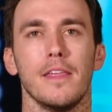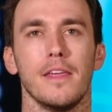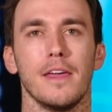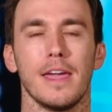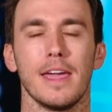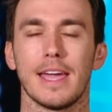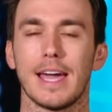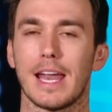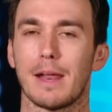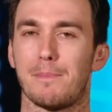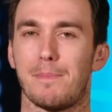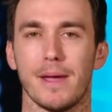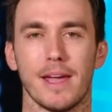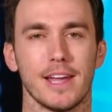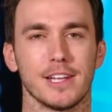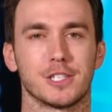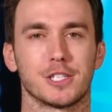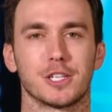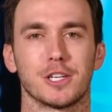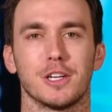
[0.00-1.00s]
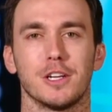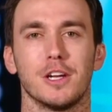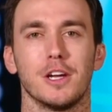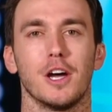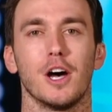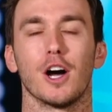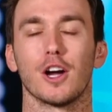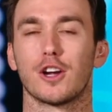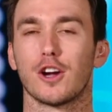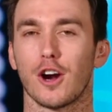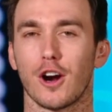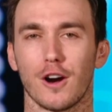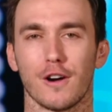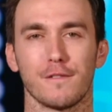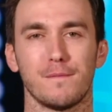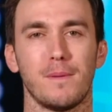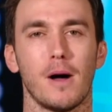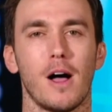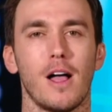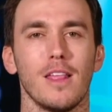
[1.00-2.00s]
He got a pitch, a
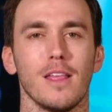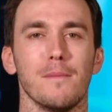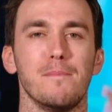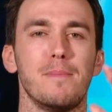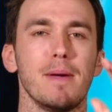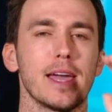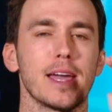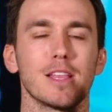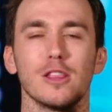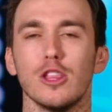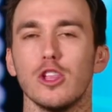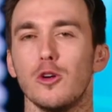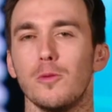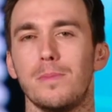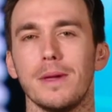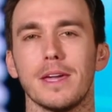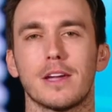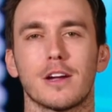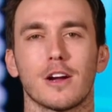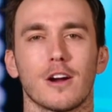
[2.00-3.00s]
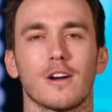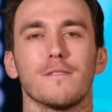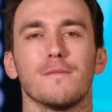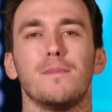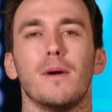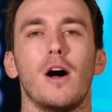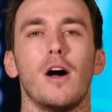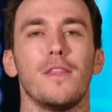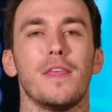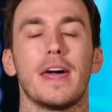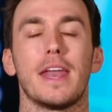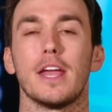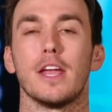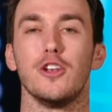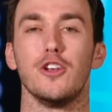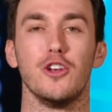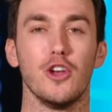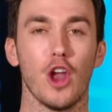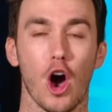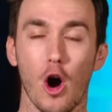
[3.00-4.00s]
curveball, a big loopy curveball that at
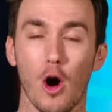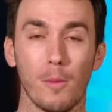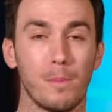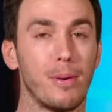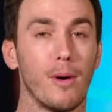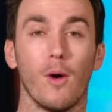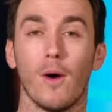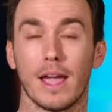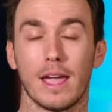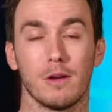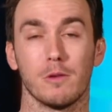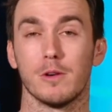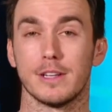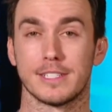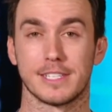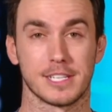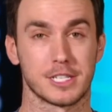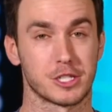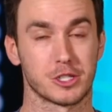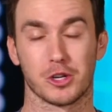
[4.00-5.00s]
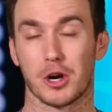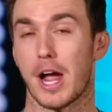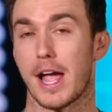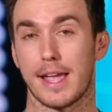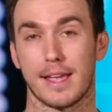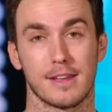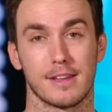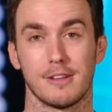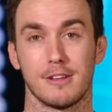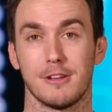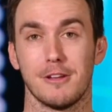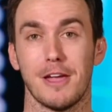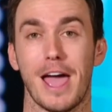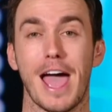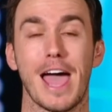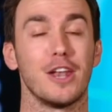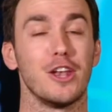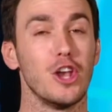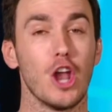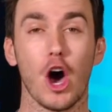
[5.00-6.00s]
no point was a strike.
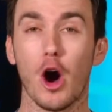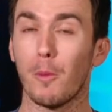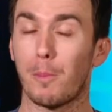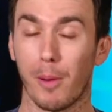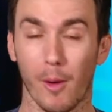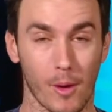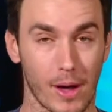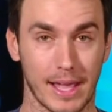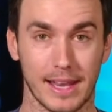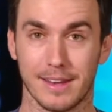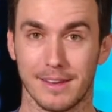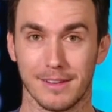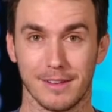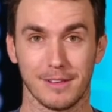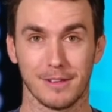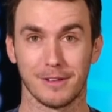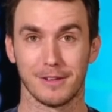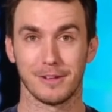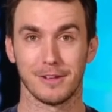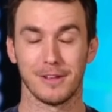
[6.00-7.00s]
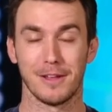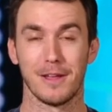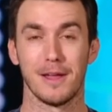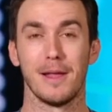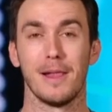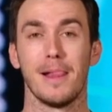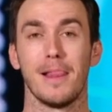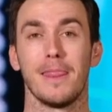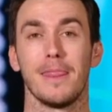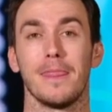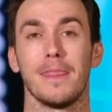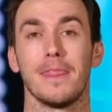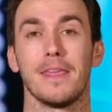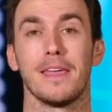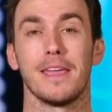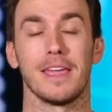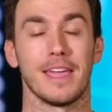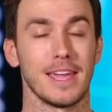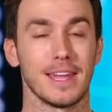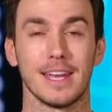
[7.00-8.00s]
At no point.
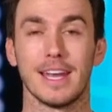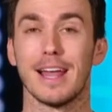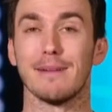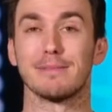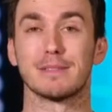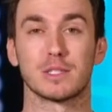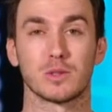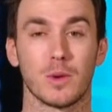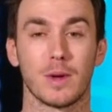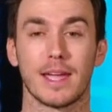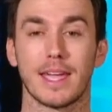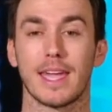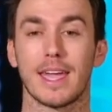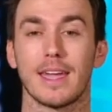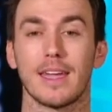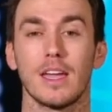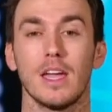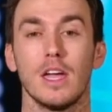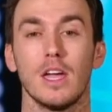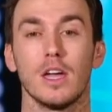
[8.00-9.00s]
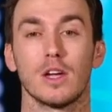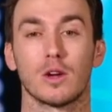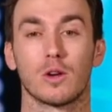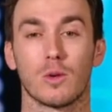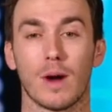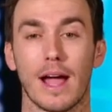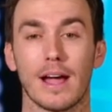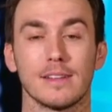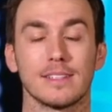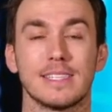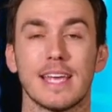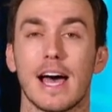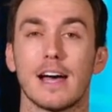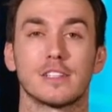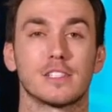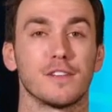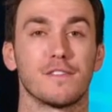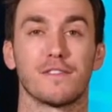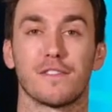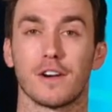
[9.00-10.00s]
He ended up swinging, grounds
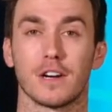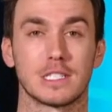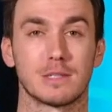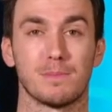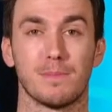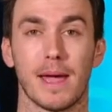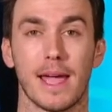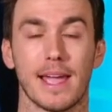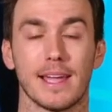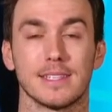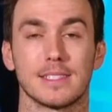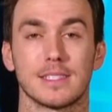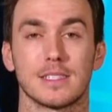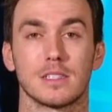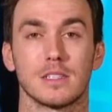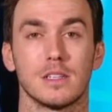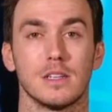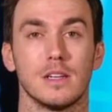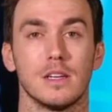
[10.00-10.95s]
out to first base.